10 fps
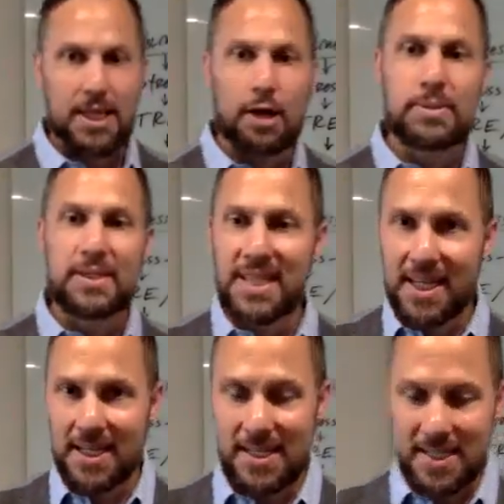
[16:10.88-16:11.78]
helps
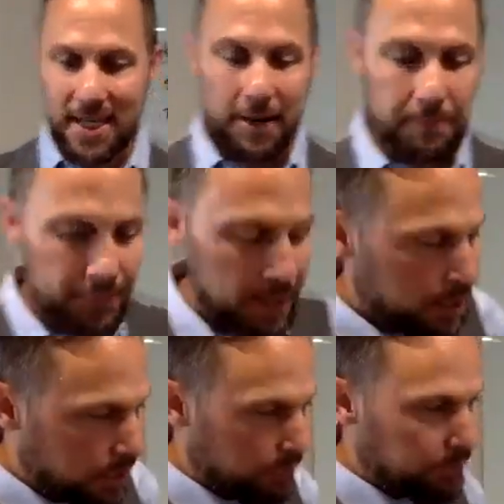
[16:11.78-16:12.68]
get us there.
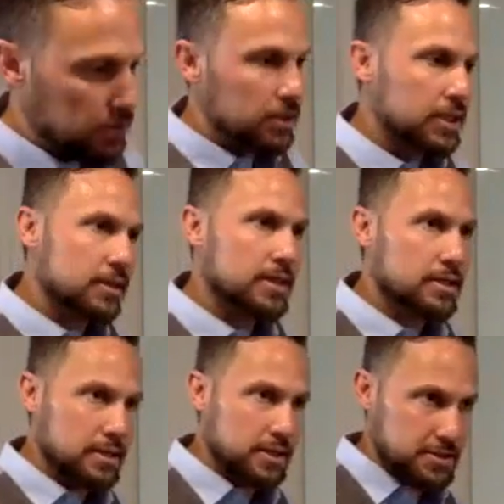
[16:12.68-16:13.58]
If you look at
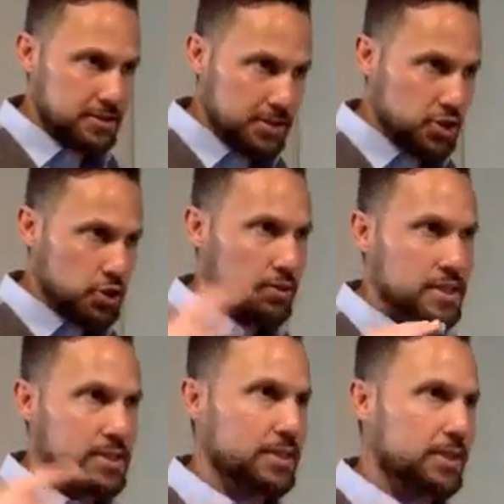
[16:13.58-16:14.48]
there's these
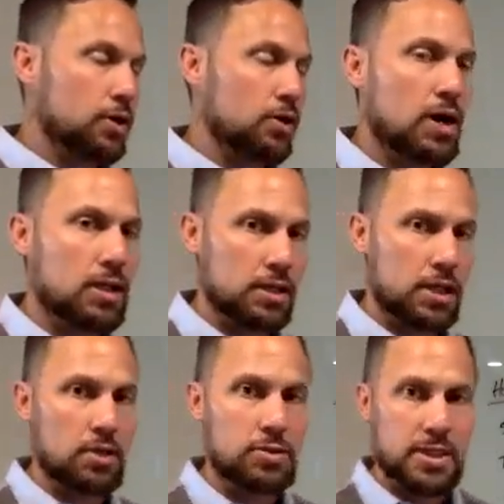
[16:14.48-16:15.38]
trees on the Kohala
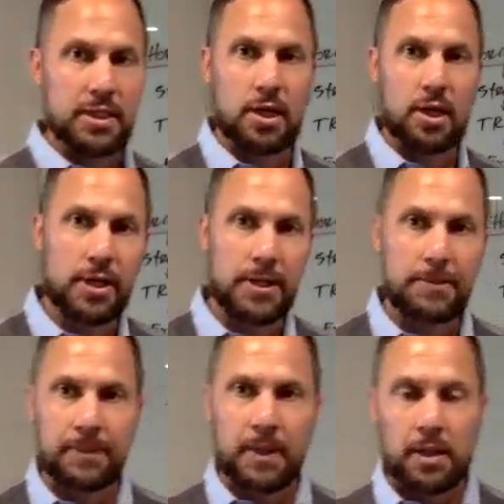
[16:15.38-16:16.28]
Coast in Kona,
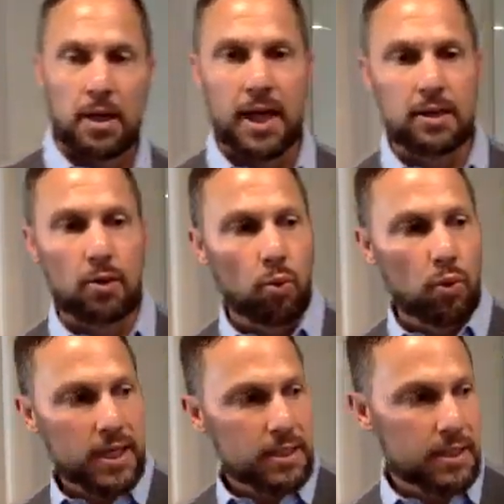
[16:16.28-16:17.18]
and the
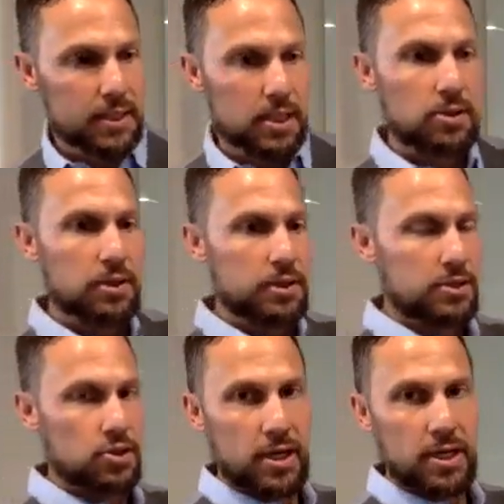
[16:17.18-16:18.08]
wind in Kona, the
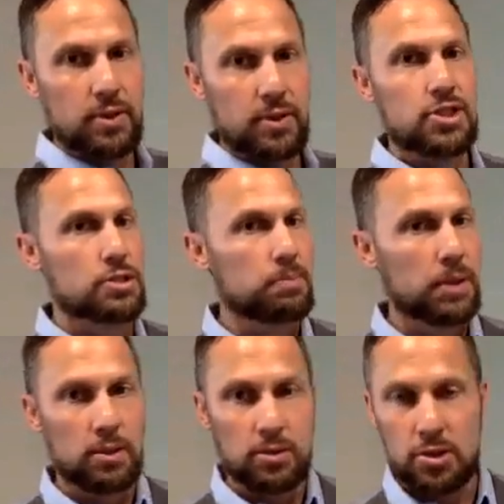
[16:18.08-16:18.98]
trade winds just
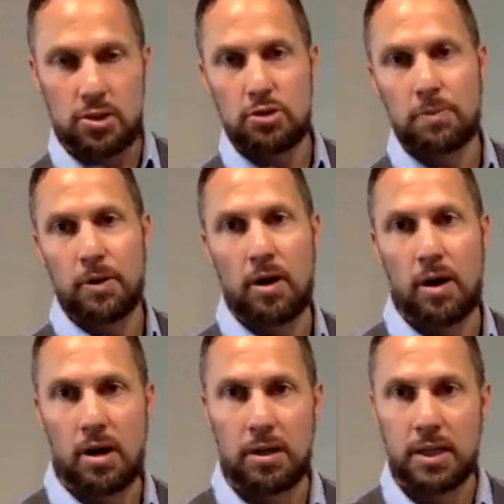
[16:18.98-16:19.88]
blow super
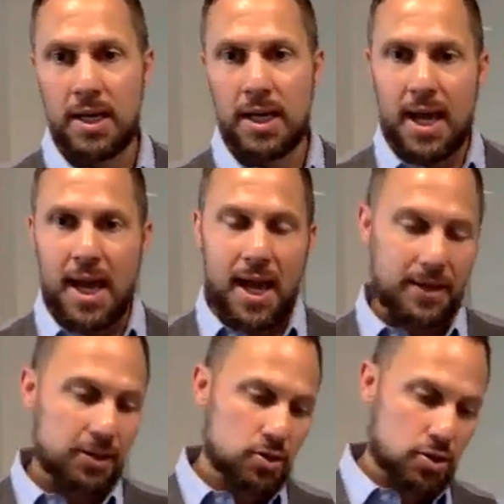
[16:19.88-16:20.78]
hard. And
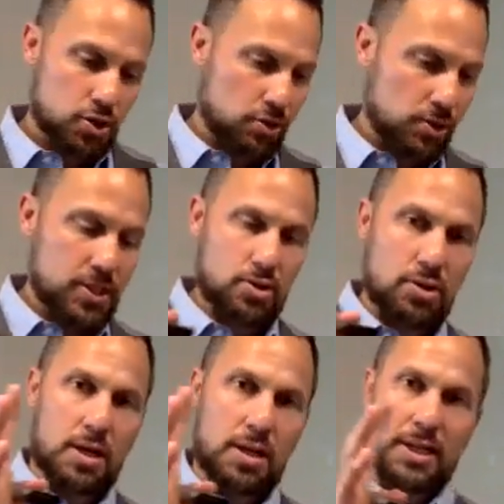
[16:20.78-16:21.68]
those trees are
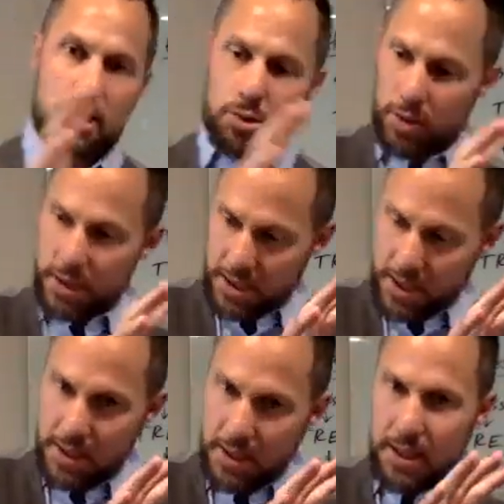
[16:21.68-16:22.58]
all like
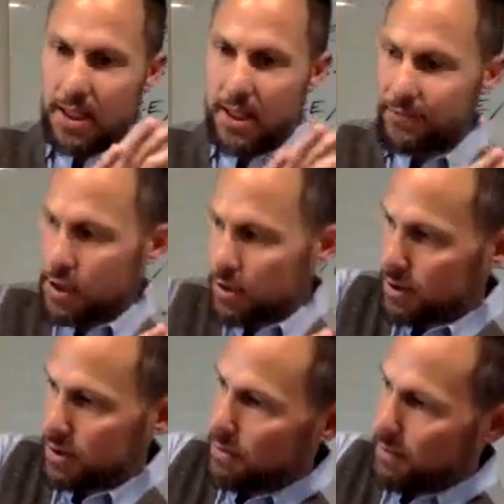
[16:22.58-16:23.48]
twisted, and
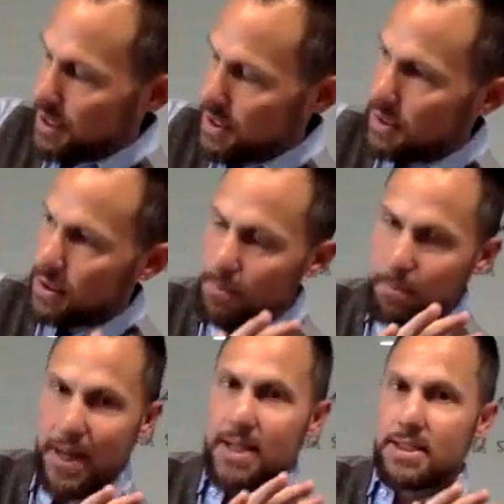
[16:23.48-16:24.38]
they're basically
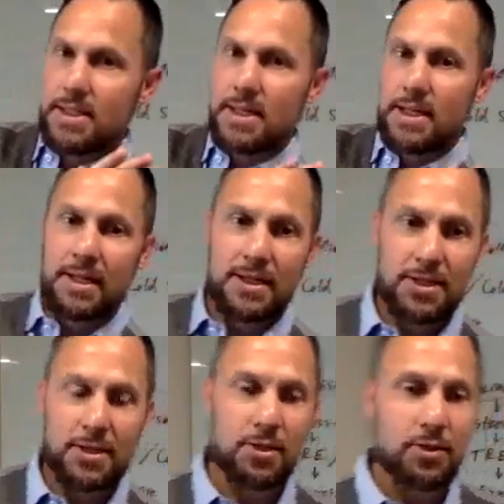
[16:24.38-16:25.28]
bent
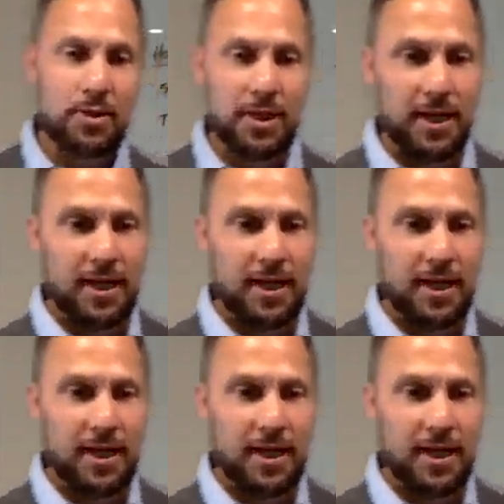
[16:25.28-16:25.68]
to